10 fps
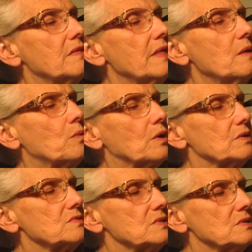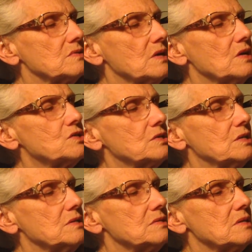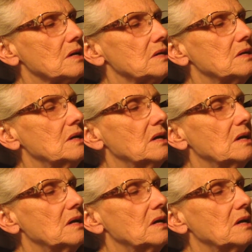They were a sensation, he said.